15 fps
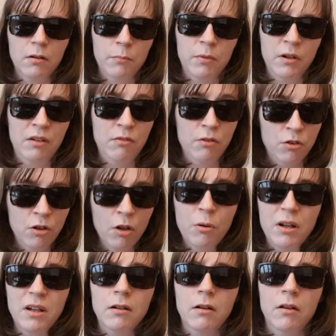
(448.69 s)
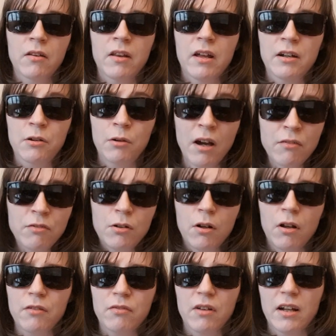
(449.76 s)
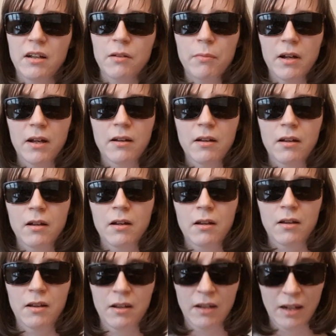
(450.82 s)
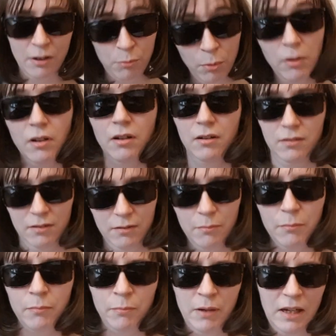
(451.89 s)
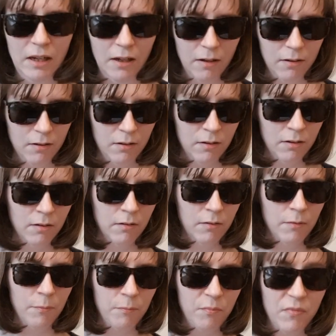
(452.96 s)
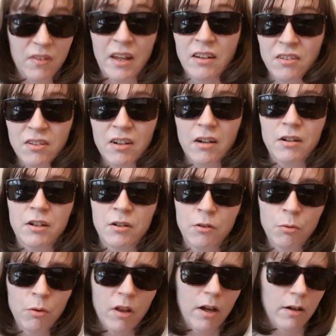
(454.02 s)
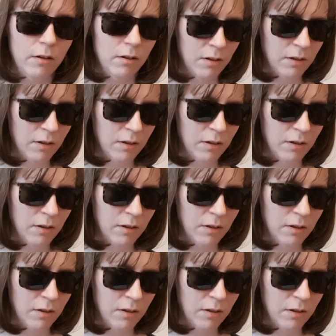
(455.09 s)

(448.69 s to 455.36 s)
But if you're so ill that you have to lie flat in bed, then it will be necessary to do that.